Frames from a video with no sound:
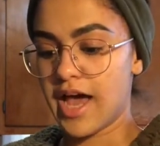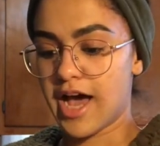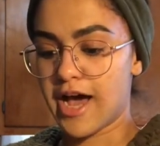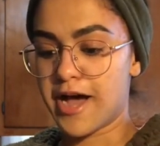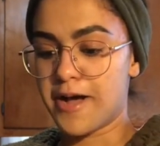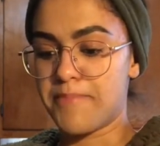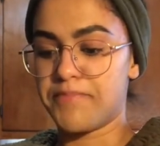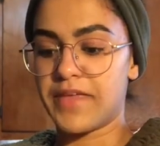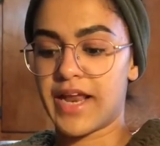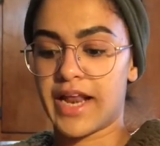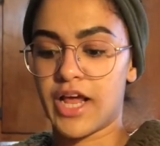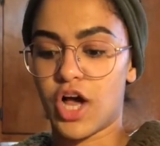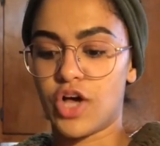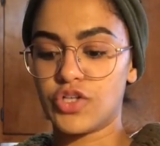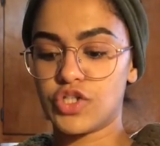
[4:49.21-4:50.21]
And
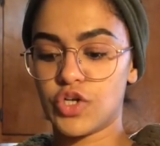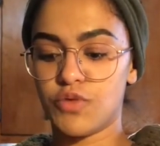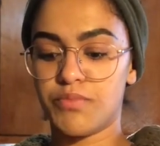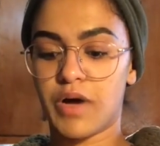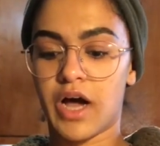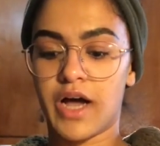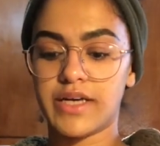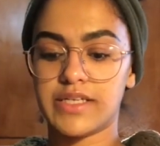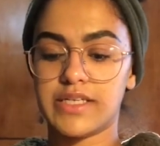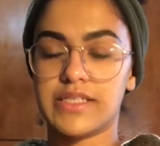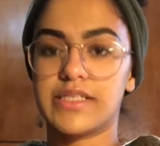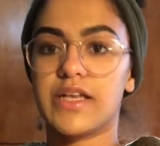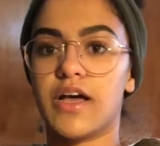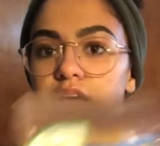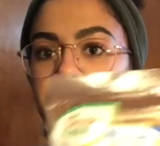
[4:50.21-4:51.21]
I also bought
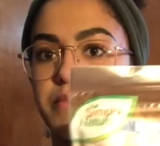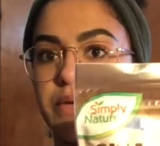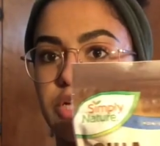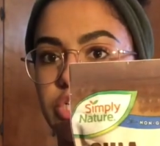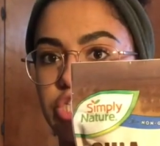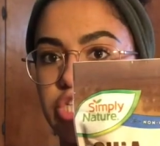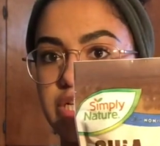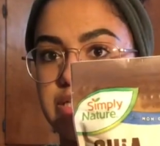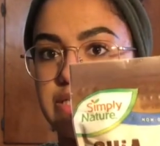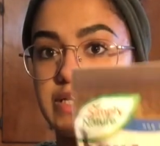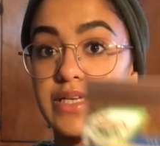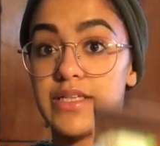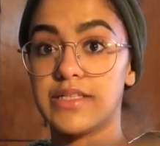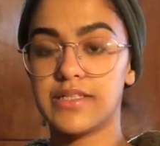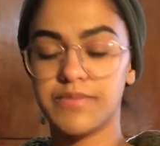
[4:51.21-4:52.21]
some chia
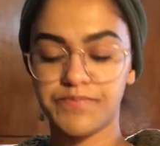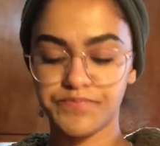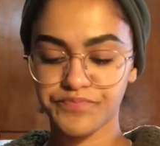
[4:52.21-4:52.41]
seeds.